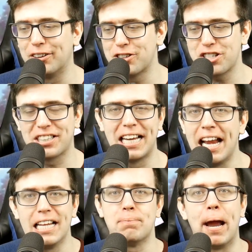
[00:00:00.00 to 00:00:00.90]
They're just
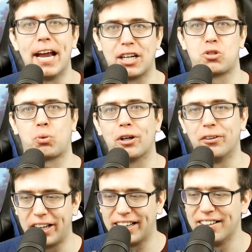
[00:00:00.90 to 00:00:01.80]
guinea pigs,
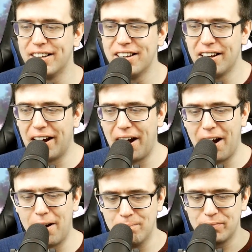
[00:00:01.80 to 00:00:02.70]
really.
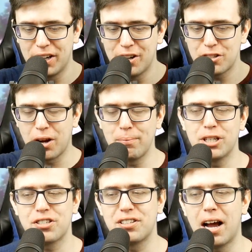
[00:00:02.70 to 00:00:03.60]
Um, so I'm
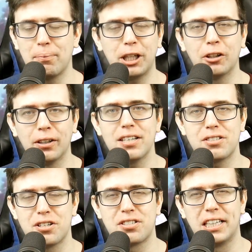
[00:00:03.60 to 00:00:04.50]
just I'm
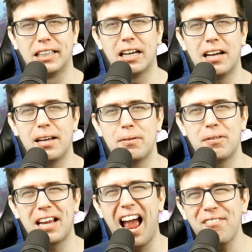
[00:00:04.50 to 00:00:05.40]
curious to see the
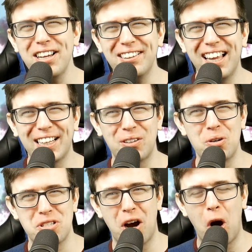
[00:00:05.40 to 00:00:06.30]
having like
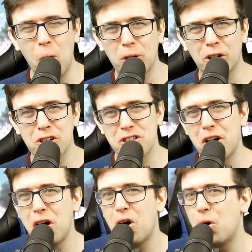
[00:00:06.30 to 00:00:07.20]
those ogres
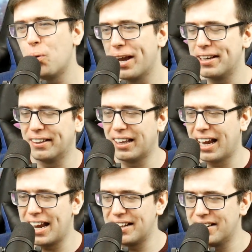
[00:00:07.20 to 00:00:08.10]
though, and
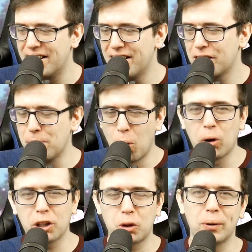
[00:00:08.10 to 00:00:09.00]
and the
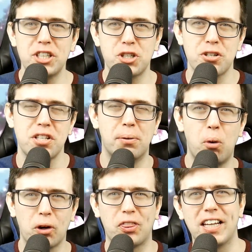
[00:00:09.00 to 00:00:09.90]
more creatures and the
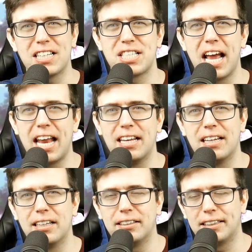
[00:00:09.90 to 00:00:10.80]
more things that
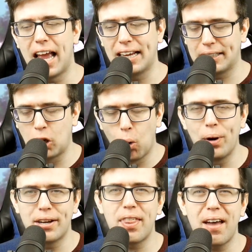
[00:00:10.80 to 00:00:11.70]
that go
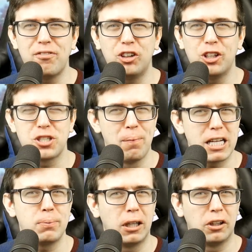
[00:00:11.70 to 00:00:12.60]
into that village, it
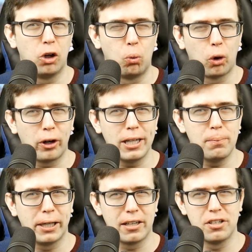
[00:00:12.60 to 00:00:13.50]
makes me a little
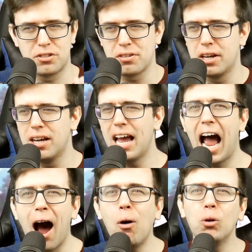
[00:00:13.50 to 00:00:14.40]
worried because
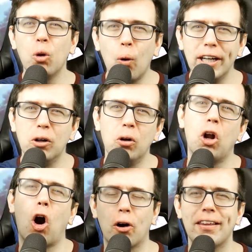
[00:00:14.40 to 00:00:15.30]
how
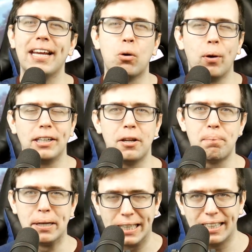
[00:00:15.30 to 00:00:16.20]
loyal are they going to
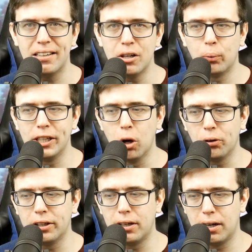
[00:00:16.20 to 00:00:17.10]
be? We know
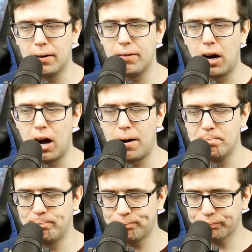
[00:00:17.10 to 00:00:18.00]
the
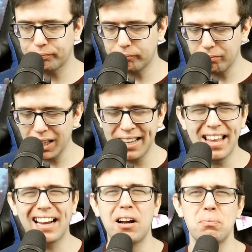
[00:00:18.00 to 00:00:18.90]
um,
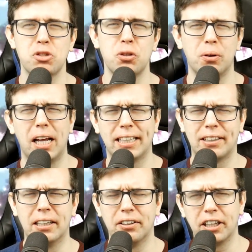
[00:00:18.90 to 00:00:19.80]
and that comes to like
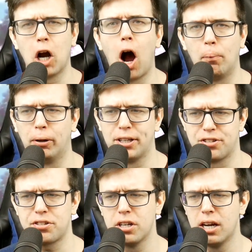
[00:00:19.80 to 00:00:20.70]
the the
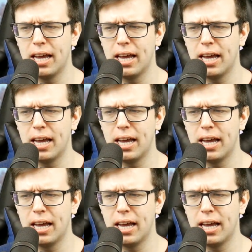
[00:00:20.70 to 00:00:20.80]
goblins.